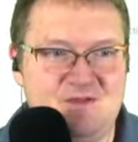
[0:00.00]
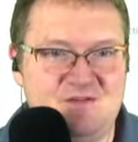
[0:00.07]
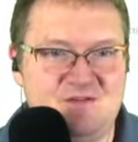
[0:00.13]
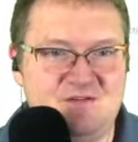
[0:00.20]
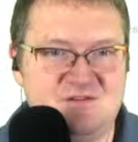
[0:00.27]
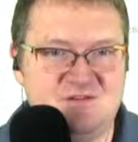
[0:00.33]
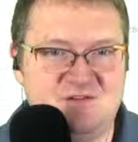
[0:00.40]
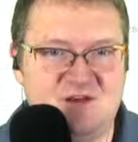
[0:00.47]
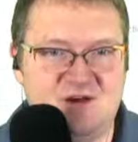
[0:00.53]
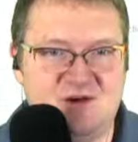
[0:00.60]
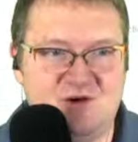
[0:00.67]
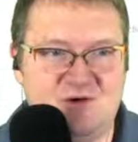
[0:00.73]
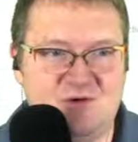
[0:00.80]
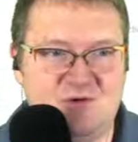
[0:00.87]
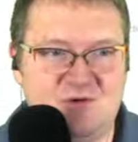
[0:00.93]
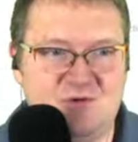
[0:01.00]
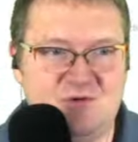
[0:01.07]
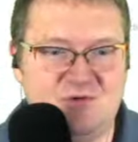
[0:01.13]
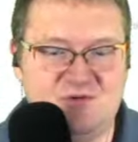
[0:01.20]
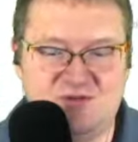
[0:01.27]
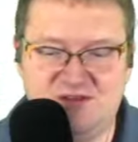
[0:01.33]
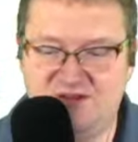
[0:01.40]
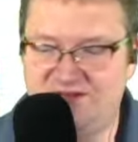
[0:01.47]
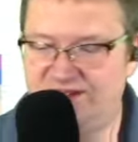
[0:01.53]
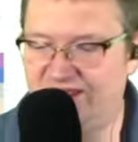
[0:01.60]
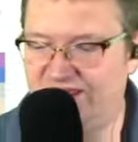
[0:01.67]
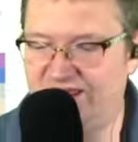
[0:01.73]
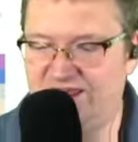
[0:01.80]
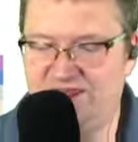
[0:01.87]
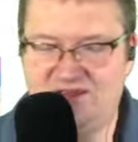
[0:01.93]
So
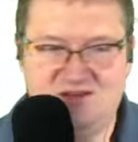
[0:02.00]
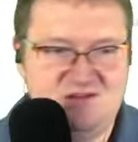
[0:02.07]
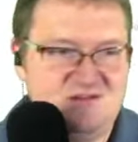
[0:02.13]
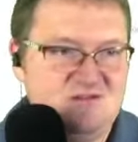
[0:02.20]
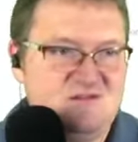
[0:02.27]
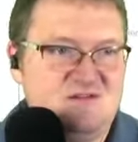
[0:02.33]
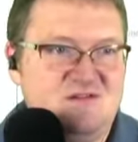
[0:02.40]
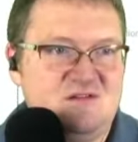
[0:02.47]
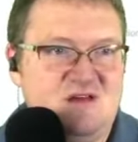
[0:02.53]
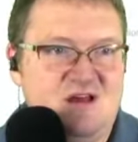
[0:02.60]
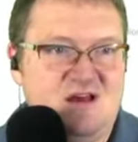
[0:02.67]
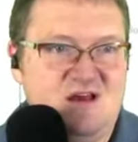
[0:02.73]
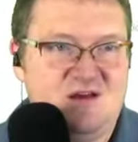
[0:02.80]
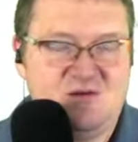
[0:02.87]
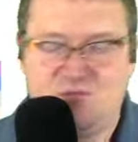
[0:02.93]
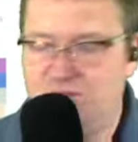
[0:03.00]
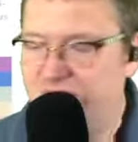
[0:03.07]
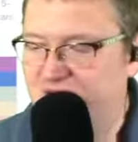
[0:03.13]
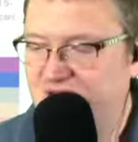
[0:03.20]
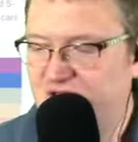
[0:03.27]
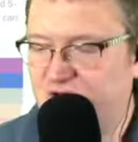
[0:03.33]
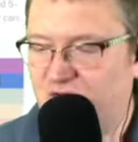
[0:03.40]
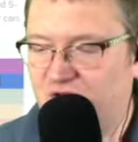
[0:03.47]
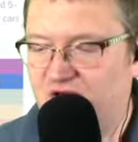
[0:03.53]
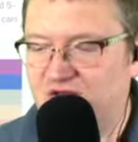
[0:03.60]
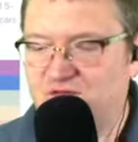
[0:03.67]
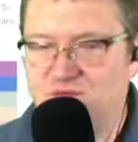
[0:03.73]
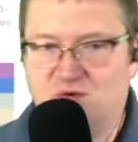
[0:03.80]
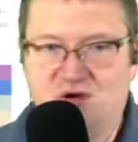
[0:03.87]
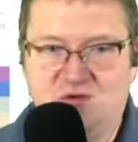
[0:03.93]
today's mini
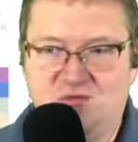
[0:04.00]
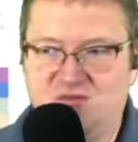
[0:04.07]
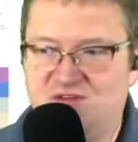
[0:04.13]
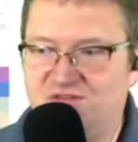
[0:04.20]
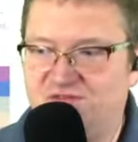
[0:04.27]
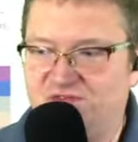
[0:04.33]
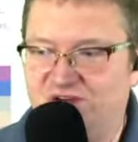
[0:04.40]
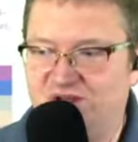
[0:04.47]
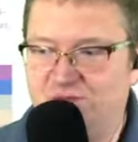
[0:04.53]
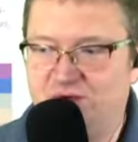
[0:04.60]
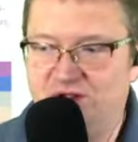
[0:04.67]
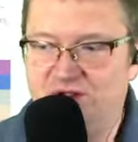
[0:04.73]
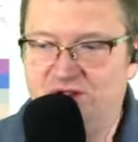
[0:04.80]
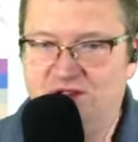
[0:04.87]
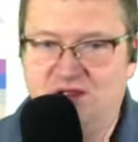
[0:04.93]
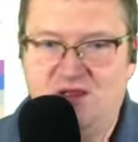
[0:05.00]
crossword was a fun one.